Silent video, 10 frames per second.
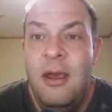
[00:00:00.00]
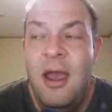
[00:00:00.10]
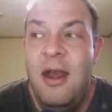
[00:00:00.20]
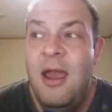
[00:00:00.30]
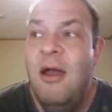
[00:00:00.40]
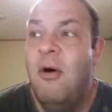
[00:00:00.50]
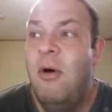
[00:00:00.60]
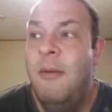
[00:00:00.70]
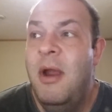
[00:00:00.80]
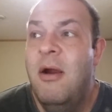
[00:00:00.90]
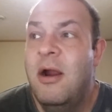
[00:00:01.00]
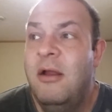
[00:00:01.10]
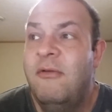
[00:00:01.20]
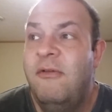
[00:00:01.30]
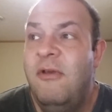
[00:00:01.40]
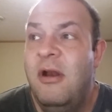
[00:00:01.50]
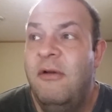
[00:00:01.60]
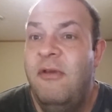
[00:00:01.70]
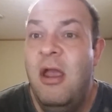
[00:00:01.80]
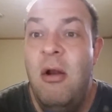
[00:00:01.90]
And now Americans are sitting
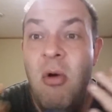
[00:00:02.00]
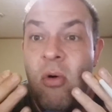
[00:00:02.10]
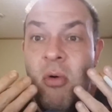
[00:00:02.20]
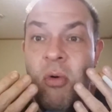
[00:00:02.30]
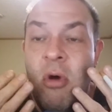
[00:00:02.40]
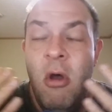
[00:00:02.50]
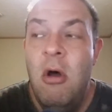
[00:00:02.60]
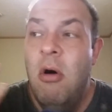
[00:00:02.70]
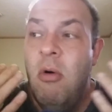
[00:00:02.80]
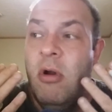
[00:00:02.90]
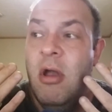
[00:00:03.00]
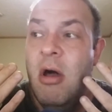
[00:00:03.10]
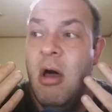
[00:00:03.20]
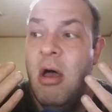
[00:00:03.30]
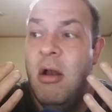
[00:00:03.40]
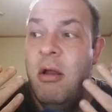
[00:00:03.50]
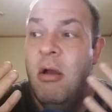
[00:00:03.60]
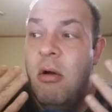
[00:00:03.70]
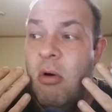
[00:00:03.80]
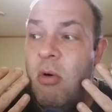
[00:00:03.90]
there saying, oh God,
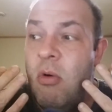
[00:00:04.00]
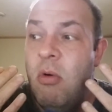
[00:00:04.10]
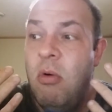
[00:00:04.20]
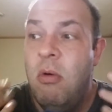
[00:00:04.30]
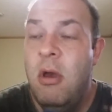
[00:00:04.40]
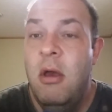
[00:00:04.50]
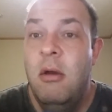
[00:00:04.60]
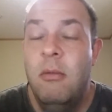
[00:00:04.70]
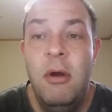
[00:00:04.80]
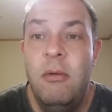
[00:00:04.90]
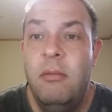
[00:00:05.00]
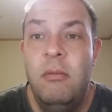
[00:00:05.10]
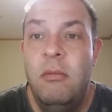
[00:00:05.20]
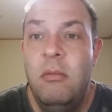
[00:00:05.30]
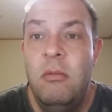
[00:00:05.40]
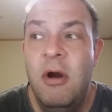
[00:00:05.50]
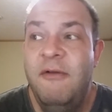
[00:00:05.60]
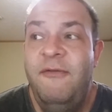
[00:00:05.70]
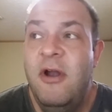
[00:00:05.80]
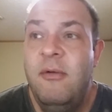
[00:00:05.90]
oh. Well, where
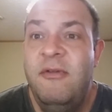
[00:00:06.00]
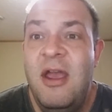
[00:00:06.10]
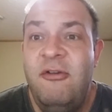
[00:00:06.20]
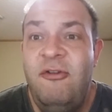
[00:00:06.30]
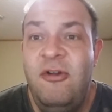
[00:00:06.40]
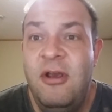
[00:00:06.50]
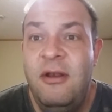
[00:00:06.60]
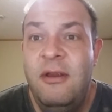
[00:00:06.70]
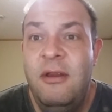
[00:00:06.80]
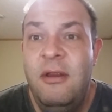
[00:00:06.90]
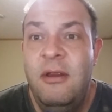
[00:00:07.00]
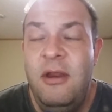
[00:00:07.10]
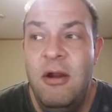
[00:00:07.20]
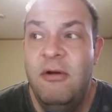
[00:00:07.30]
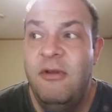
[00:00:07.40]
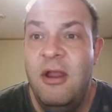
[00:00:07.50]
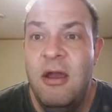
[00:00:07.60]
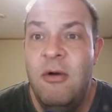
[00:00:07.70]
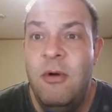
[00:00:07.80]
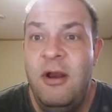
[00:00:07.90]
the fuck was that shit years
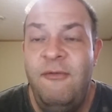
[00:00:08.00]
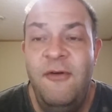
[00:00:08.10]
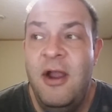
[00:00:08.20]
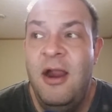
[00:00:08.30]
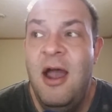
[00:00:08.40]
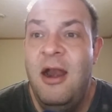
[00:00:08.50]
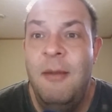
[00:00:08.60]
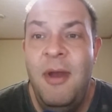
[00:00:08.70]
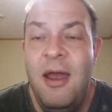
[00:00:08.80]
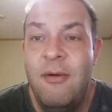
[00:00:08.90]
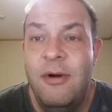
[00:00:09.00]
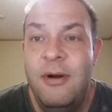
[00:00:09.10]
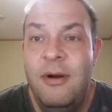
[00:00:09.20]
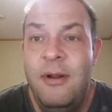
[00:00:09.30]
ago when he fucking got into power?